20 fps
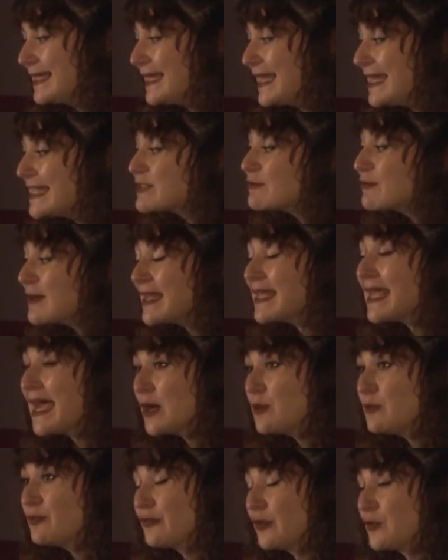it's really
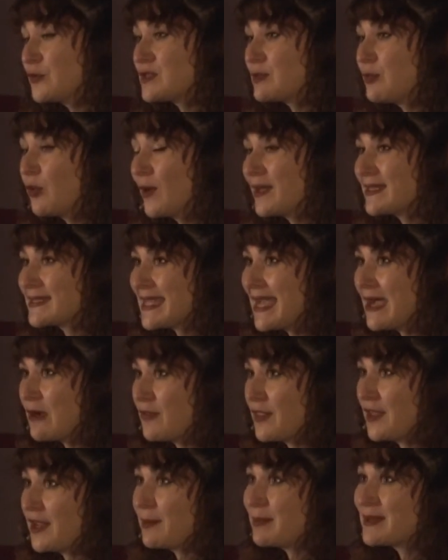helpful to point
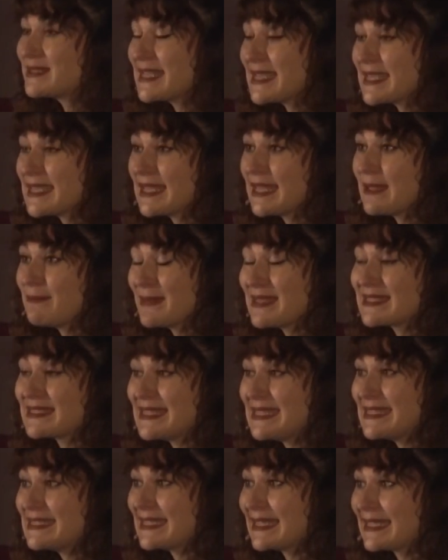out that a particular
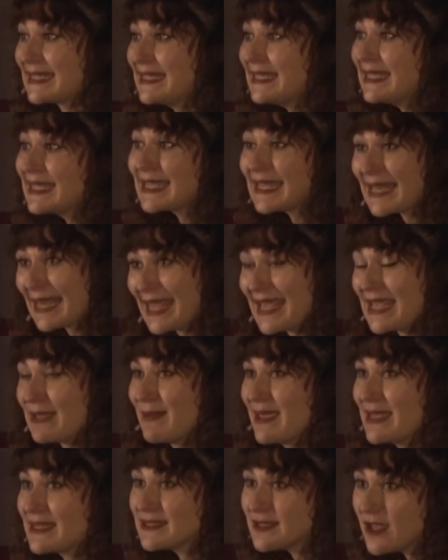misleading
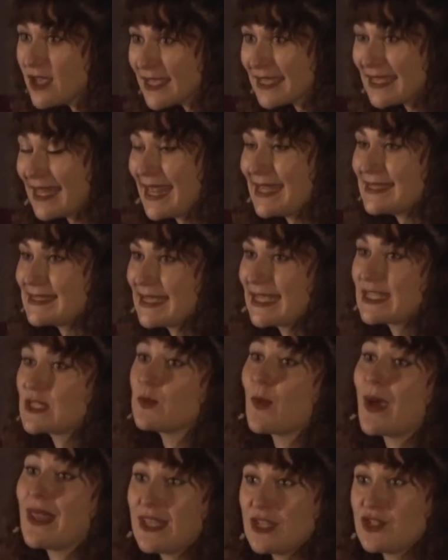claim is circulating, as
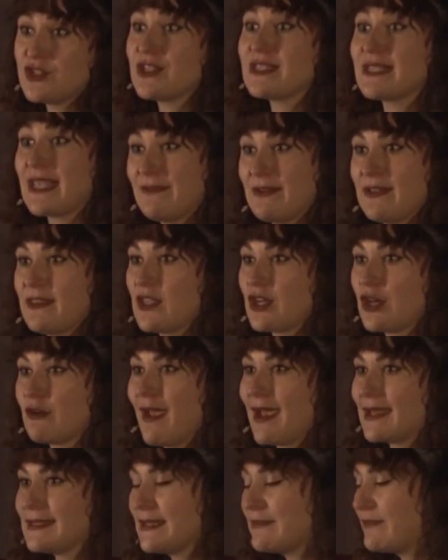well as just giving the
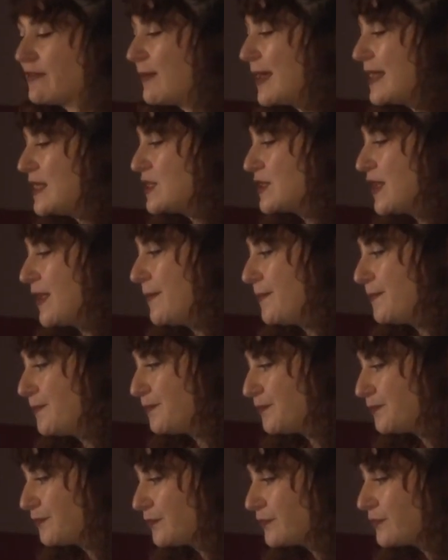correct information.
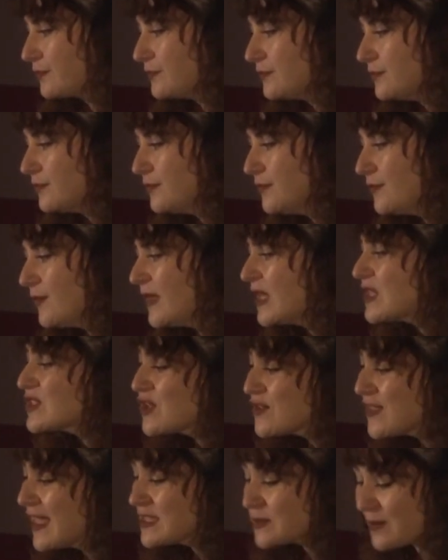
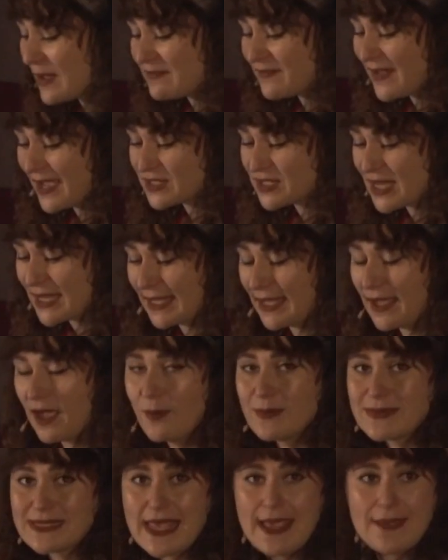So that's where fact-checking
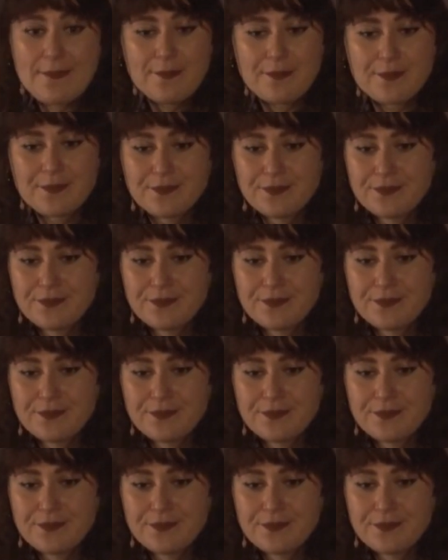comes in.